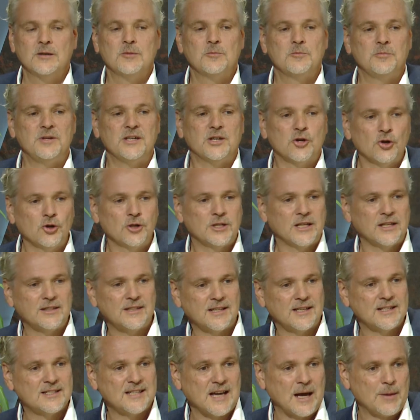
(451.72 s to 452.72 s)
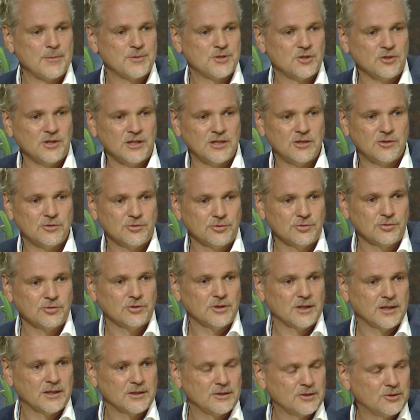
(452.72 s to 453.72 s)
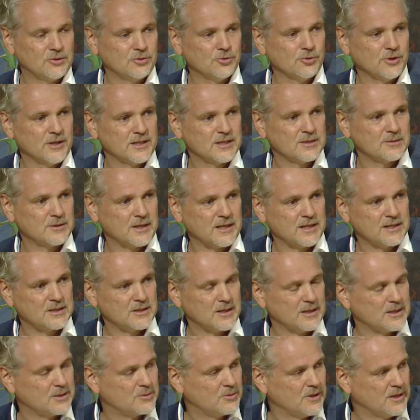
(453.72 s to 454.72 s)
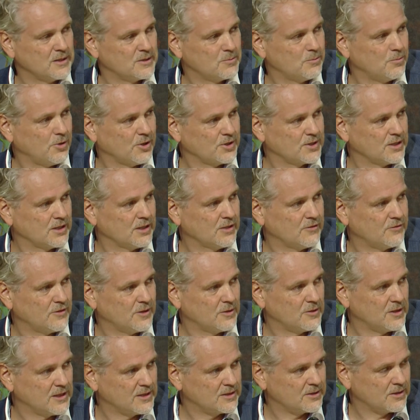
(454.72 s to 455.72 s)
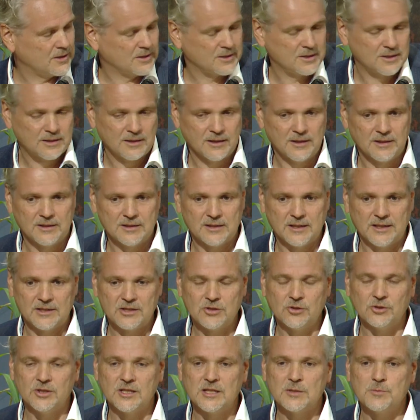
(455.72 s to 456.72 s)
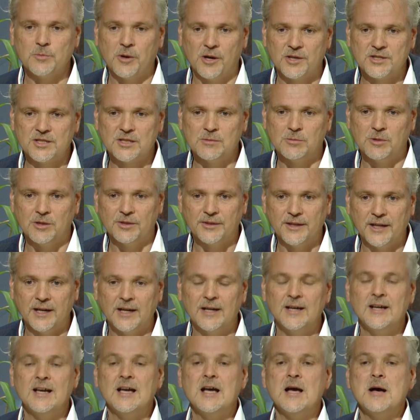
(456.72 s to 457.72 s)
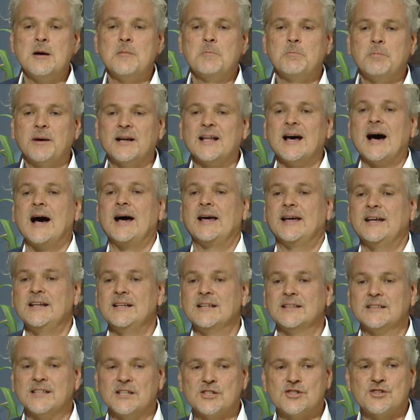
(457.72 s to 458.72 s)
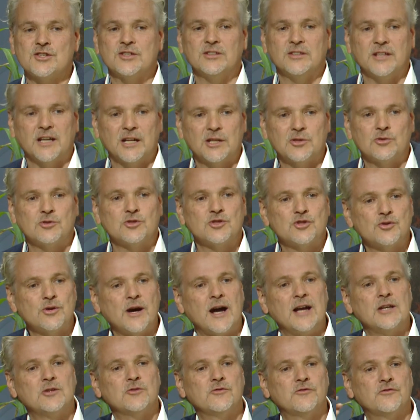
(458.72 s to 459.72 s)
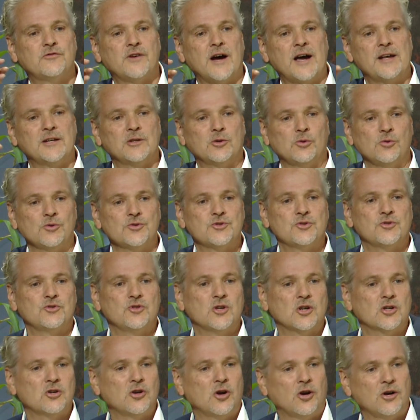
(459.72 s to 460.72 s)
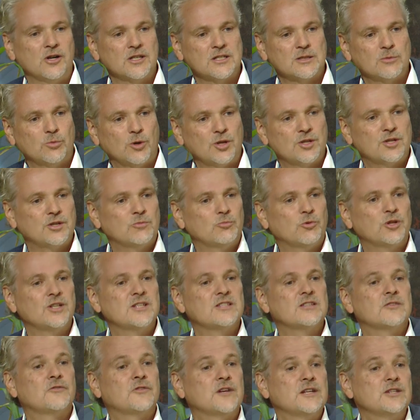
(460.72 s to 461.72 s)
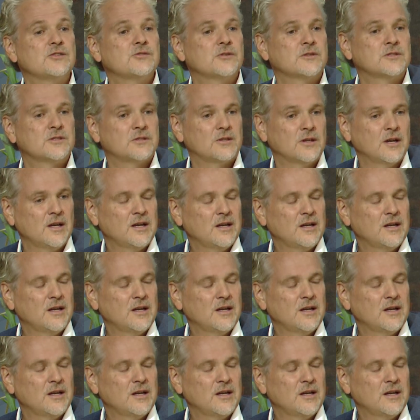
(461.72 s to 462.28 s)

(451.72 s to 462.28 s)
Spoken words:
be good at the exams. You need to do as positive, as good as possible there. But in addition there, to try to find also your cause. What is of interest